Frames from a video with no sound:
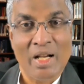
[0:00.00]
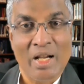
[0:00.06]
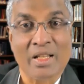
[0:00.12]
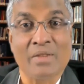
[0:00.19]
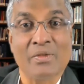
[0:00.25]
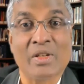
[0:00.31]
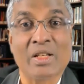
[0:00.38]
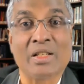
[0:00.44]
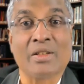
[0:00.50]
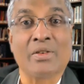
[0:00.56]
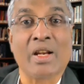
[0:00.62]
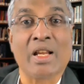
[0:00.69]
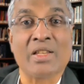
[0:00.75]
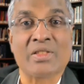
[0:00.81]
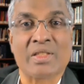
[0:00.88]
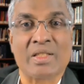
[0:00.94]
are given
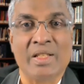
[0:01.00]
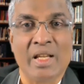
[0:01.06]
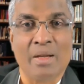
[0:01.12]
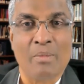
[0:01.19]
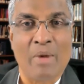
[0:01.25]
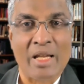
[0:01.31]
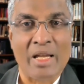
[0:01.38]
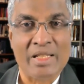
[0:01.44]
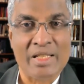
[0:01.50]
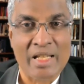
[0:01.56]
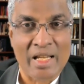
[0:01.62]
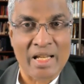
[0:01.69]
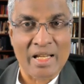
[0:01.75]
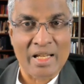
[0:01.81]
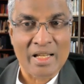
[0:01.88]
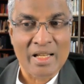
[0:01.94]
grace day by
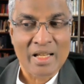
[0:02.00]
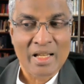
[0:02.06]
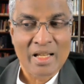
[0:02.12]
day.